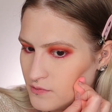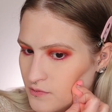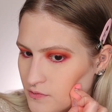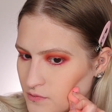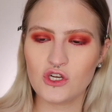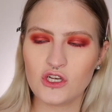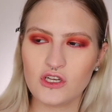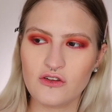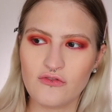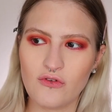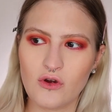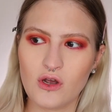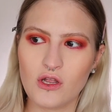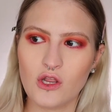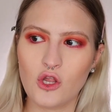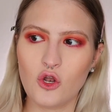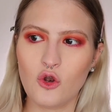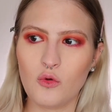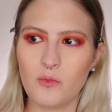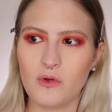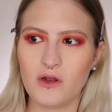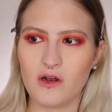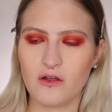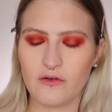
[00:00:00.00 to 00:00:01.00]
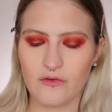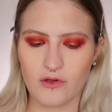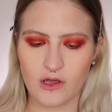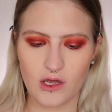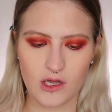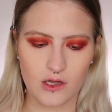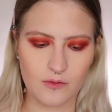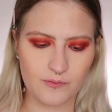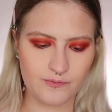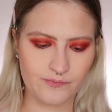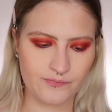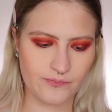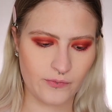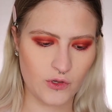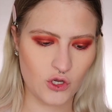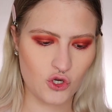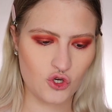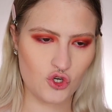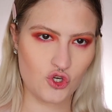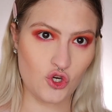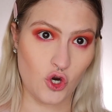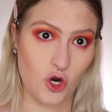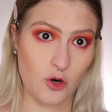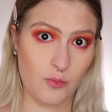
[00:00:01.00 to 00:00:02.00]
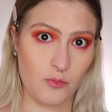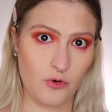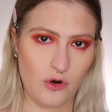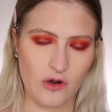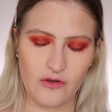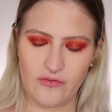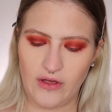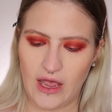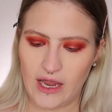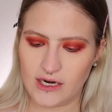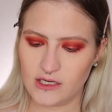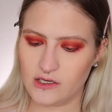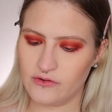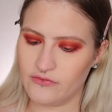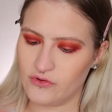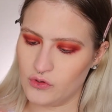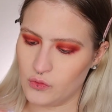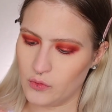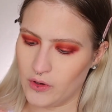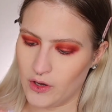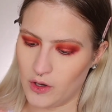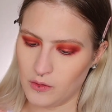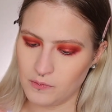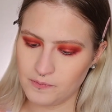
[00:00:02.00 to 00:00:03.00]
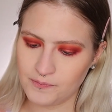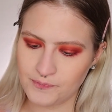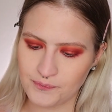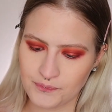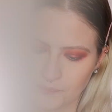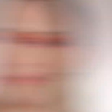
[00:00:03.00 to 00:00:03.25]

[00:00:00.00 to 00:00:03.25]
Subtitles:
just for a little bit of a sharper effect, if you will.